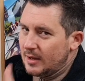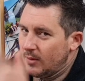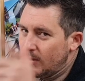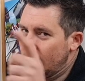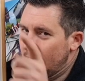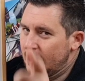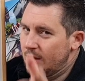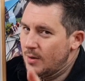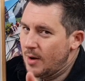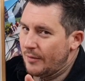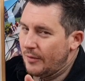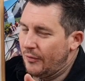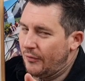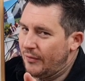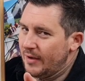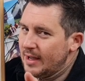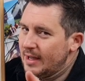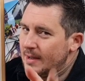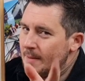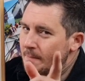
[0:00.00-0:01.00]
Well, you have a
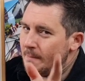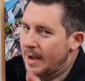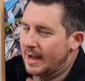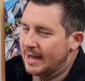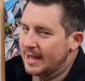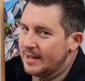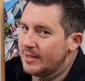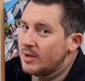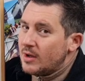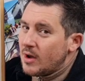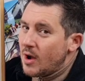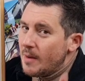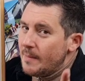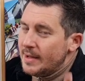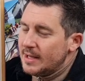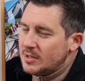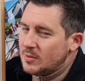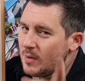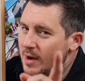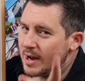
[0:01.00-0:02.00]
think and bang it in the
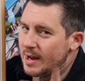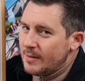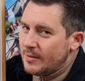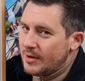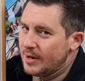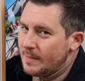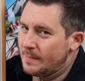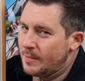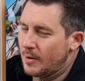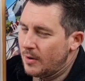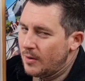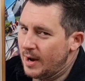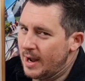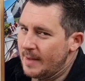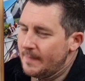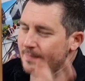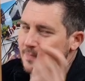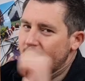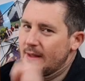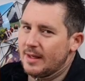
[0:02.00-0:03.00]
comments where I'm going to put
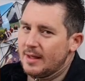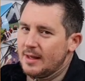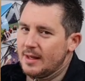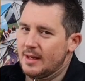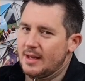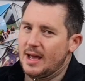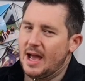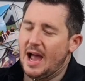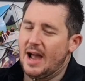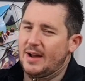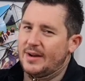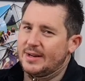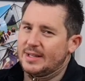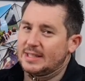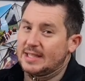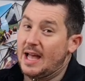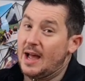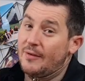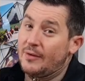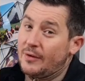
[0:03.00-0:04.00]
it. I'm going to
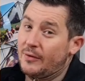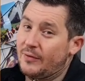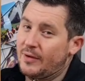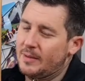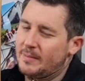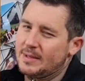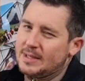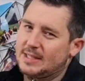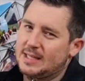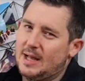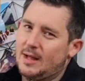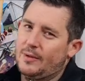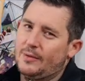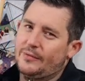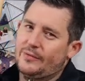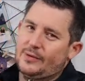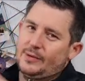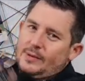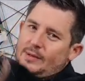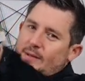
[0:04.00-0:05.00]
start having a think
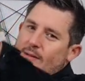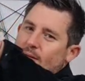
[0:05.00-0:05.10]
myself.